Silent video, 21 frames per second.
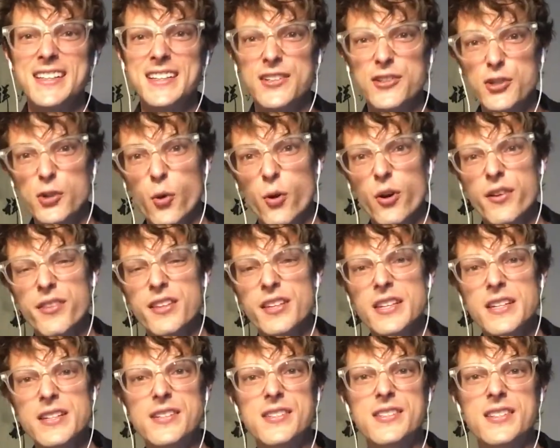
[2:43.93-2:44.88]

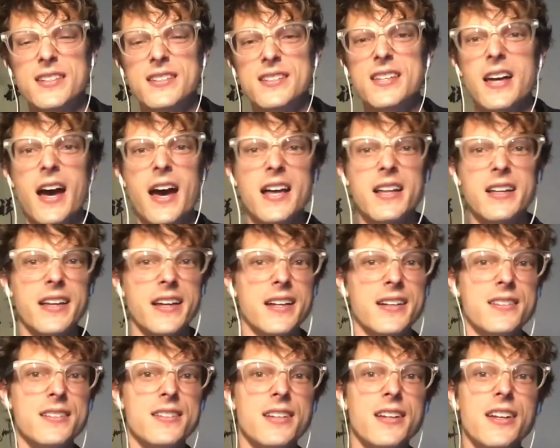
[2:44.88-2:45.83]
Northeast
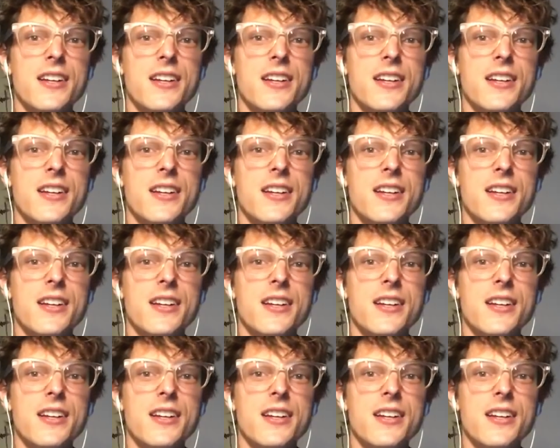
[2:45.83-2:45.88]
Thailand,